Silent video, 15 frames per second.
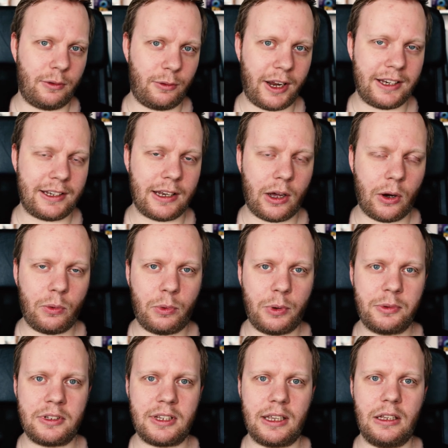right now we
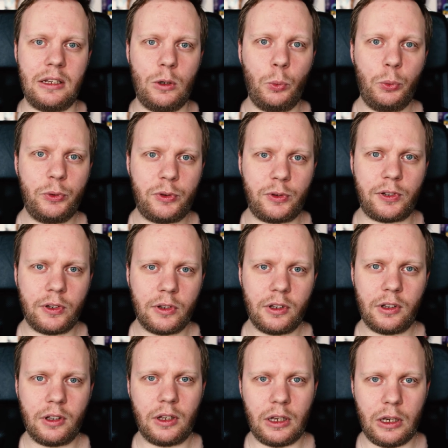would say loot,
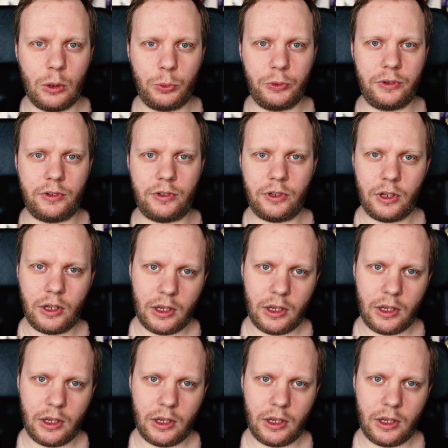loot,